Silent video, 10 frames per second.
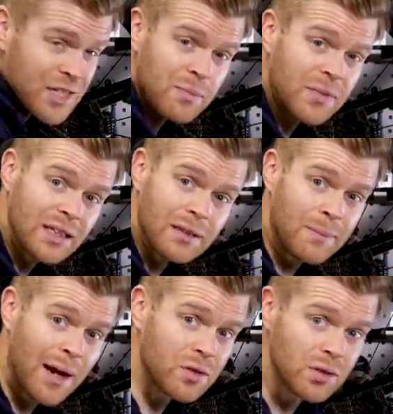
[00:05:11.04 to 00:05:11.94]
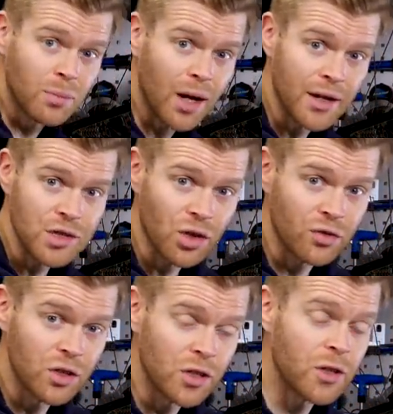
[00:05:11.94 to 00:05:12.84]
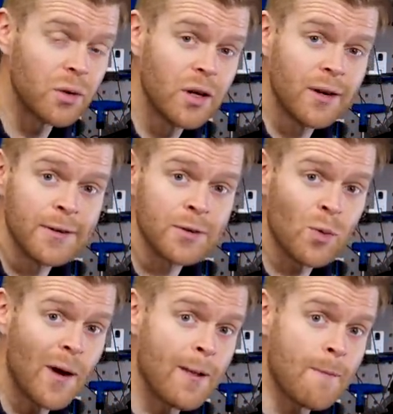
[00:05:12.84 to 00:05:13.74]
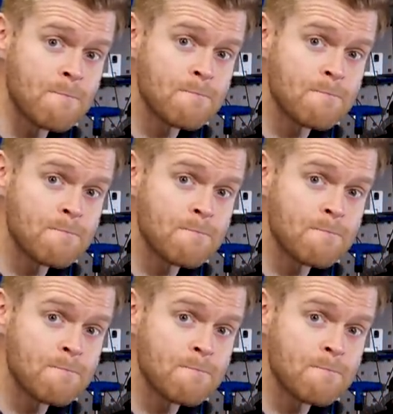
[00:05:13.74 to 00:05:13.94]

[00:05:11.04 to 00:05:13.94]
It's something that mountain bikers often do as well.